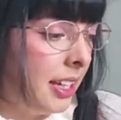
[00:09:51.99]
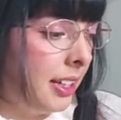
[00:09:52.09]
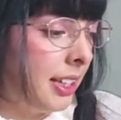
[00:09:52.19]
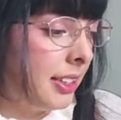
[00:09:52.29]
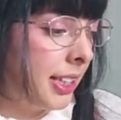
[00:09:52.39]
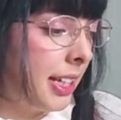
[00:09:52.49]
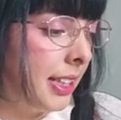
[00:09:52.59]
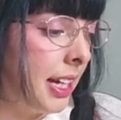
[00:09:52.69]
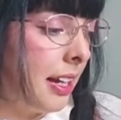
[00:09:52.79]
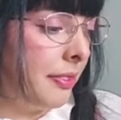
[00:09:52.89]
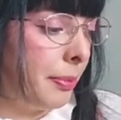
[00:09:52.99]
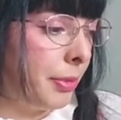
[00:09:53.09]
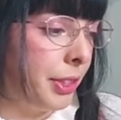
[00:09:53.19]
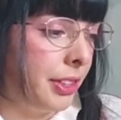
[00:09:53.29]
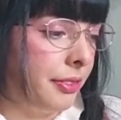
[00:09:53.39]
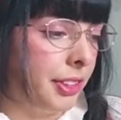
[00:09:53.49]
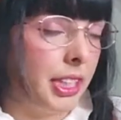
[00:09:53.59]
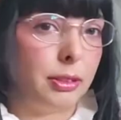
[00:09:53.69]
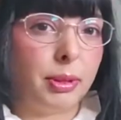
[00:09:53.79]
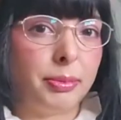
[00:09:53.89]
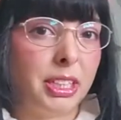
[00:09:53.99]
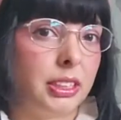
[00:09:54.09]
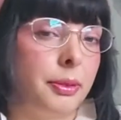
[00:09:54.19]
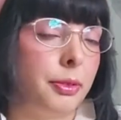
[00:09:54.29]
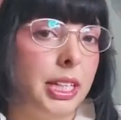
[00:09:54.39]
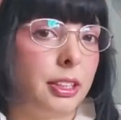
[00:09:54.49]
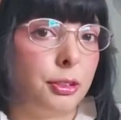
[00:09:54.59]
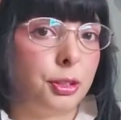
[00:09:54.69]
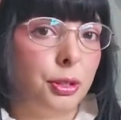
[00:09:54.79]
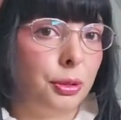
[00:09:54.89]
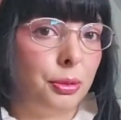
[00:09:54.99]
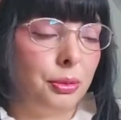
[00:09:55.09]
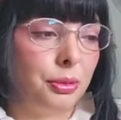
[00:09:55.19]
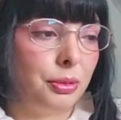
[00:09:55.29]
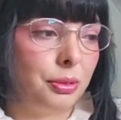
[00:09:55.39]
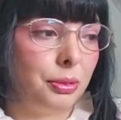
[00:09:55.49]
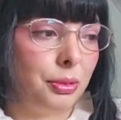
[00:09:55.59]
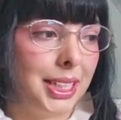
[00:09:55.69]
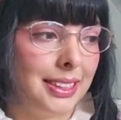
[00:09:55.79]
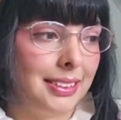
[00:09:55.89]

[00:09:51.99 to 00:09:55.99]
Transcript: Let's get half a point for that one because I'm quite not sure what